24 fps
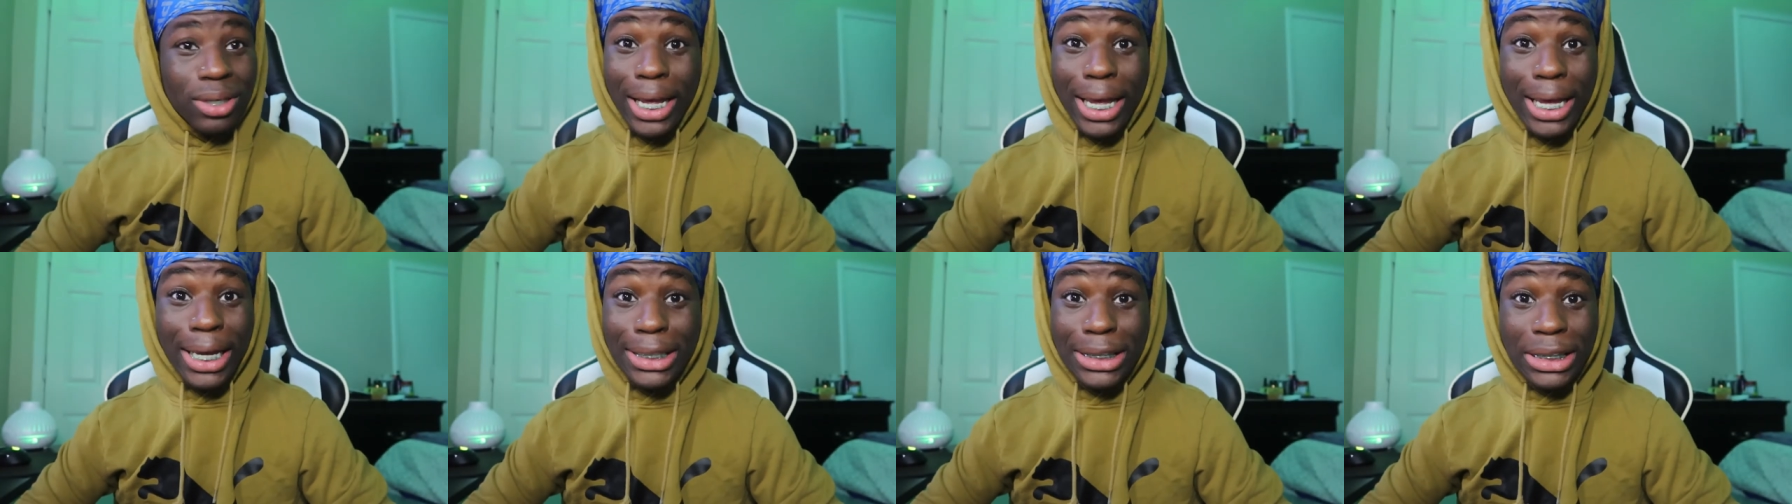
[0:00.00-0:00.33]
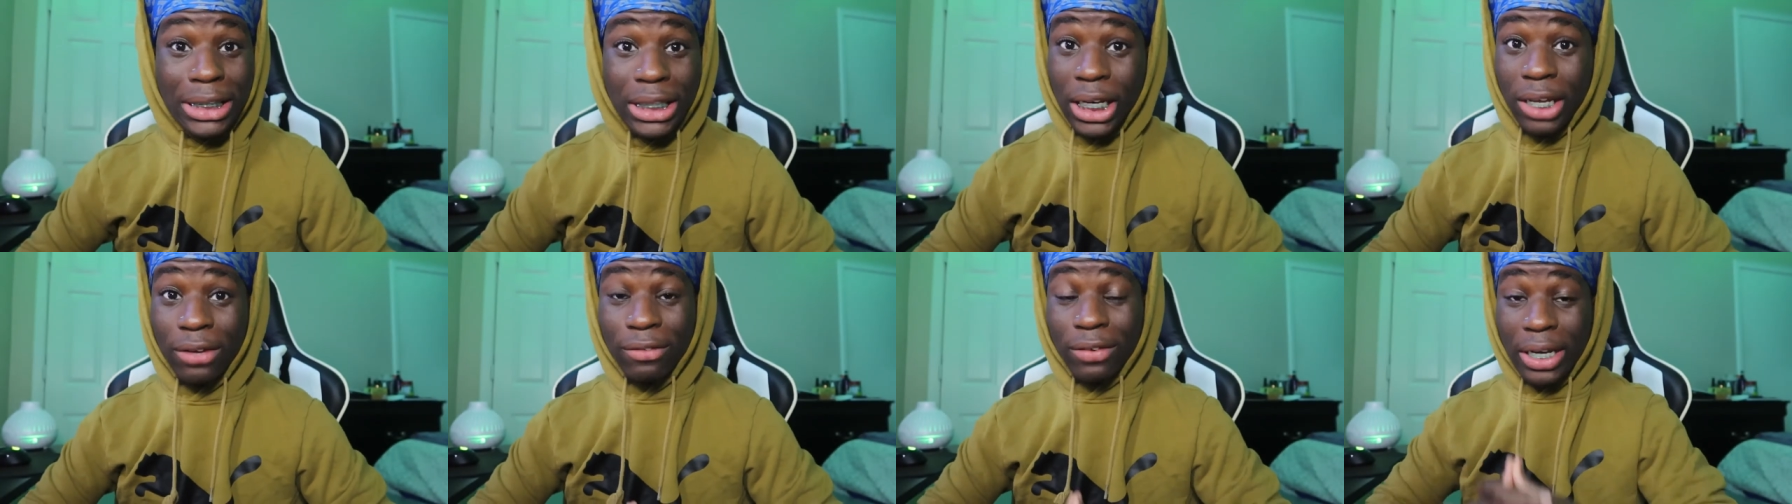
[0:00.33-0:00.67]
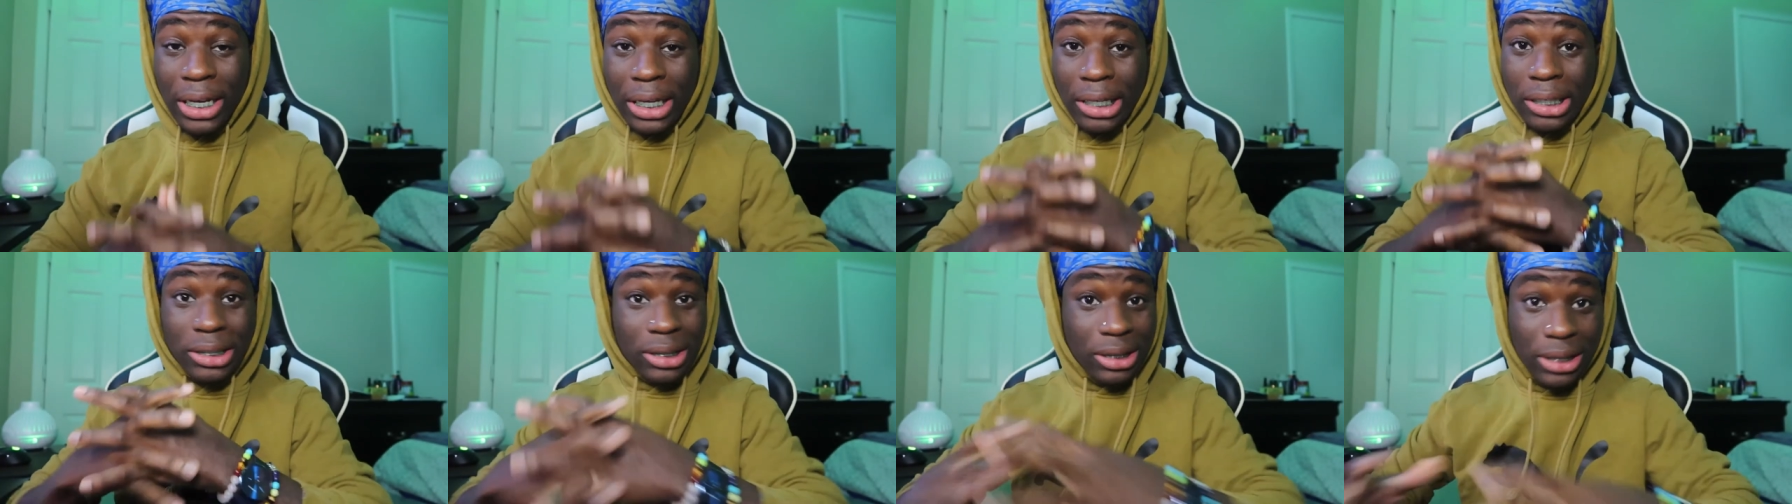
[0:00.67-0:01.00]
He shouldn't
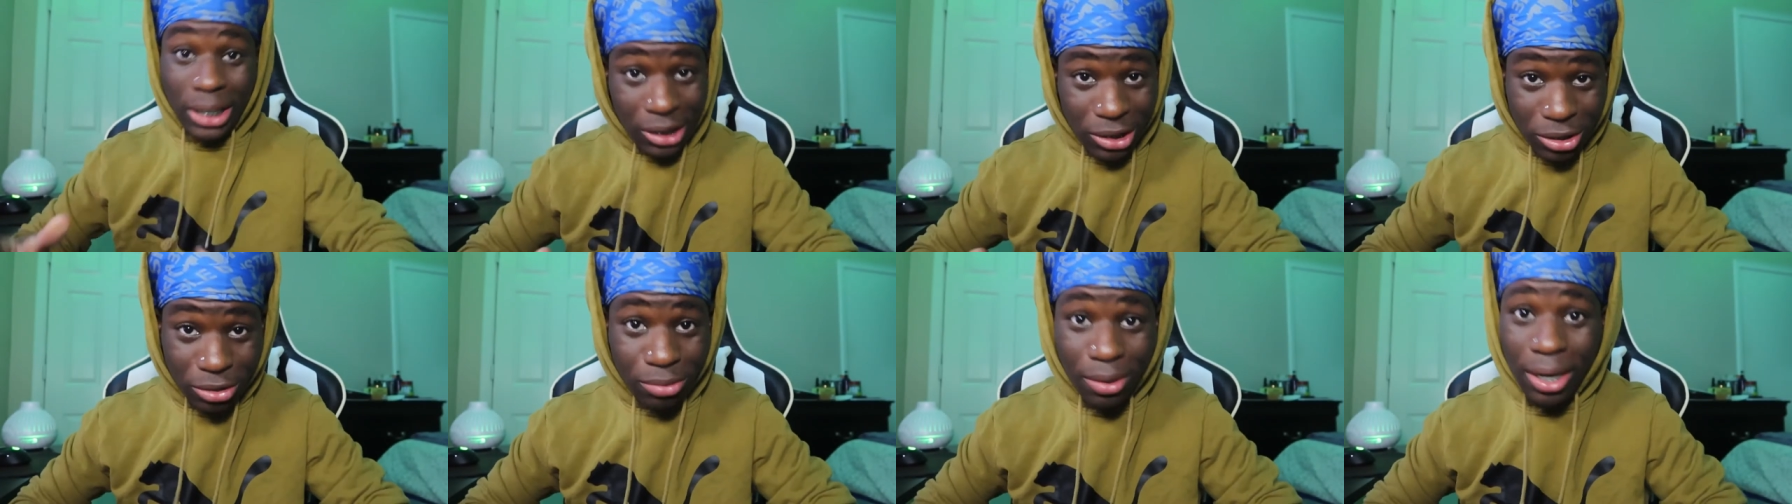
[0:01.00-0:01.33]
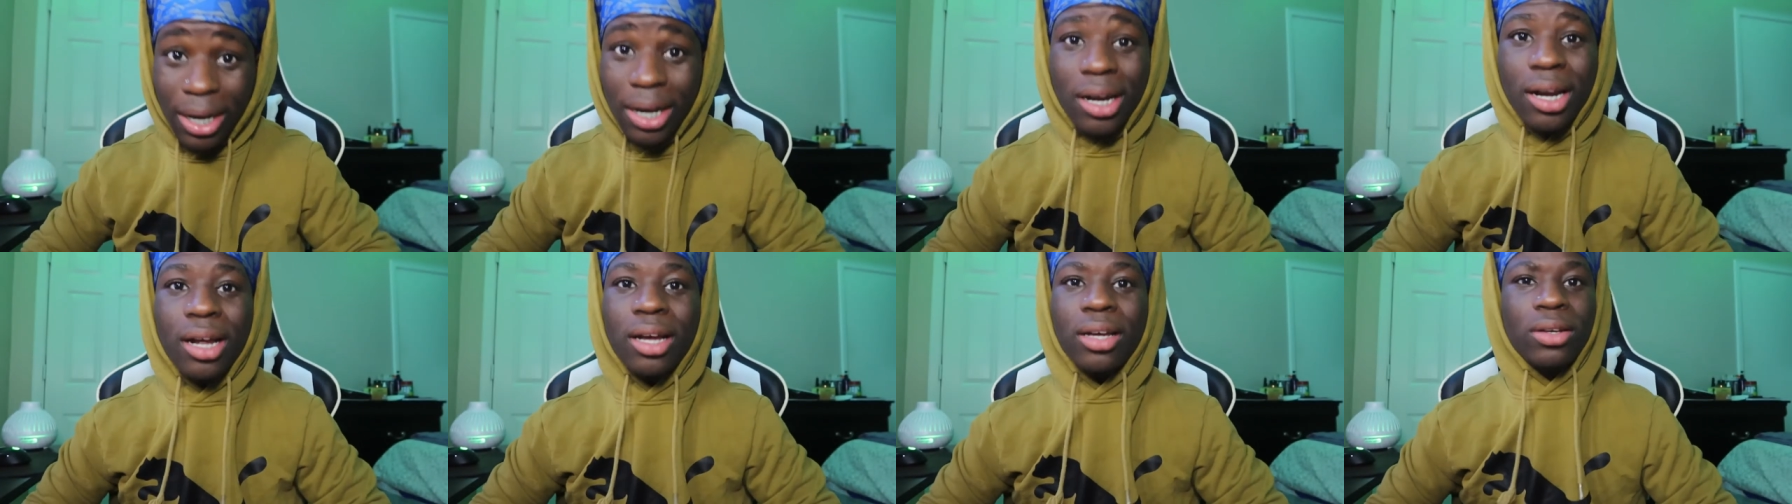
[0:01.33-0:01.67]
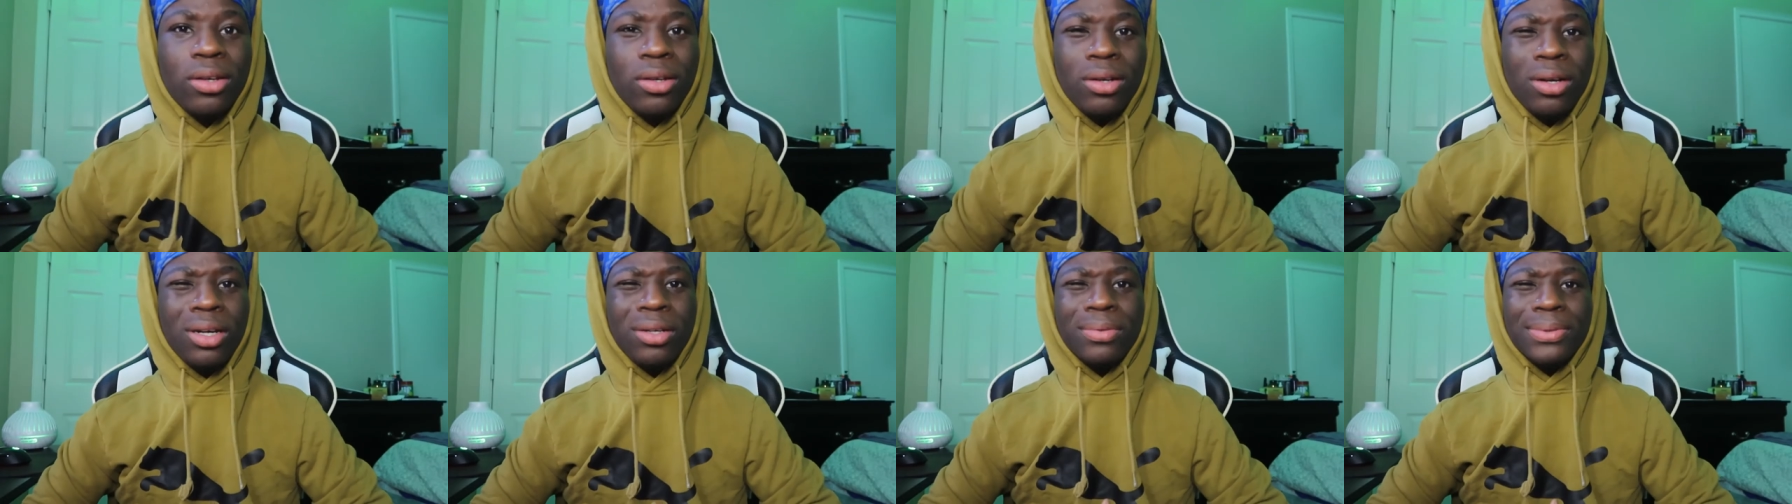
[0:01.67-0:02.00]
even exist right now.
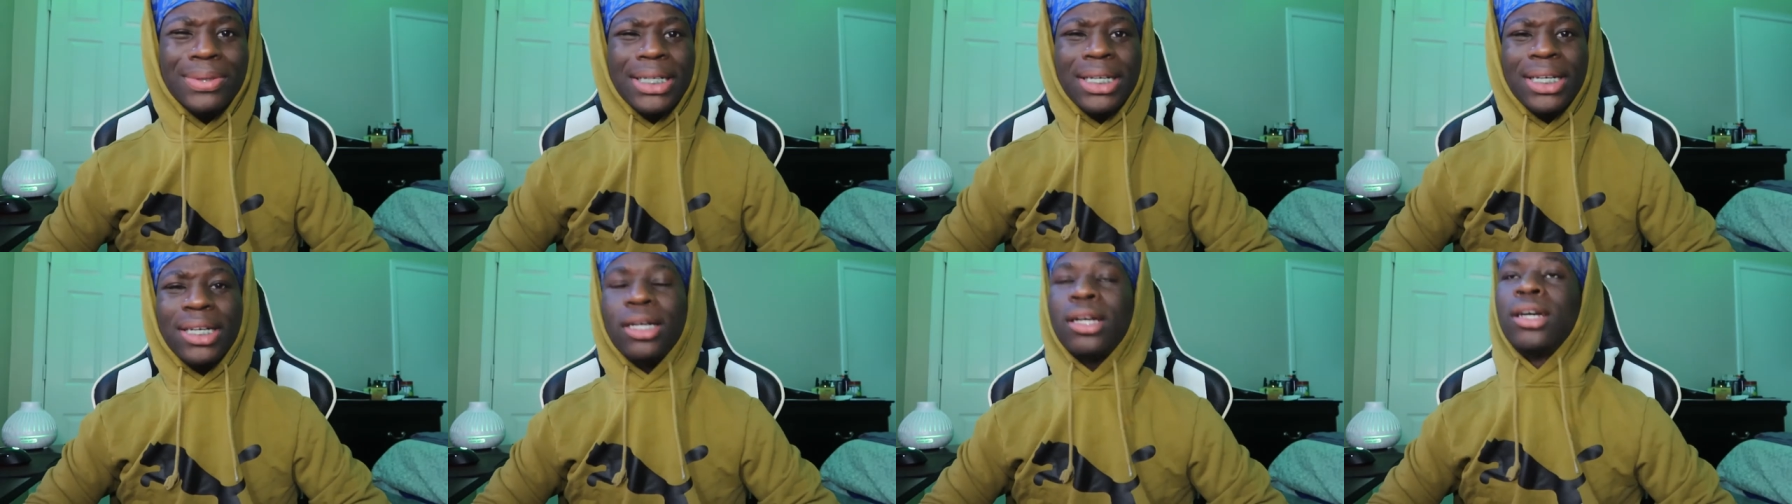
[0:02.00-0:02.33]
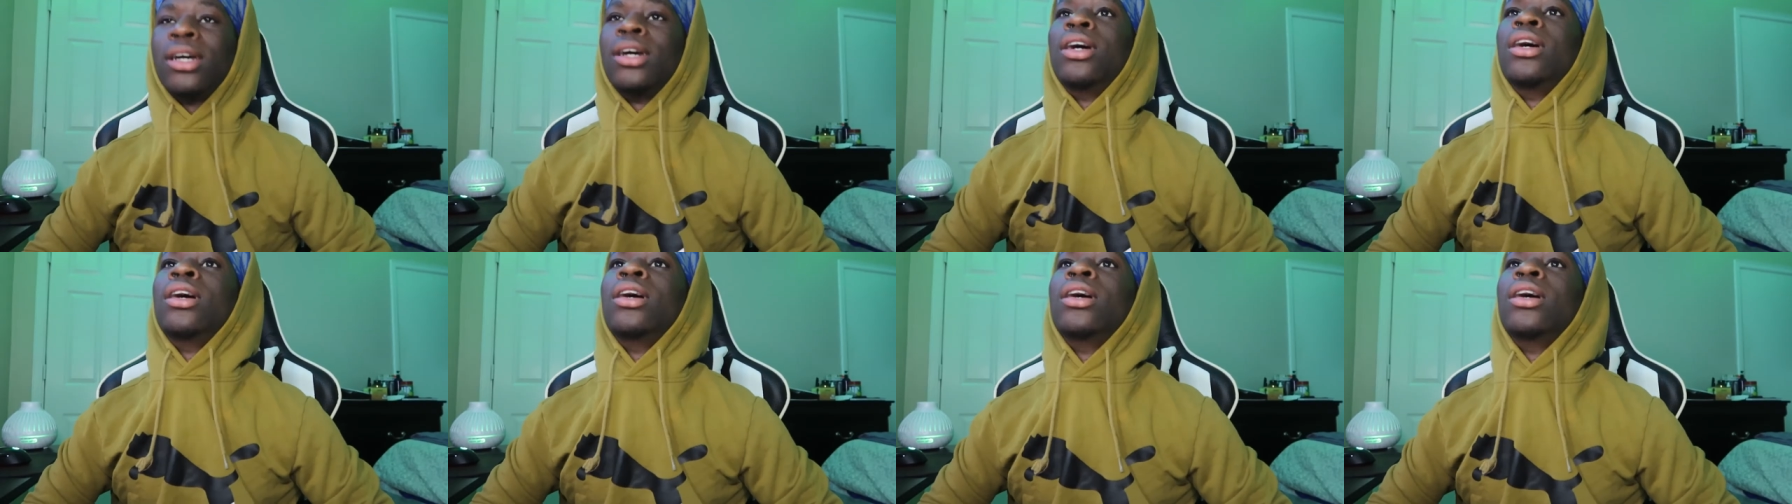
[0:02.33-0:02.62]
You know what I'm saying?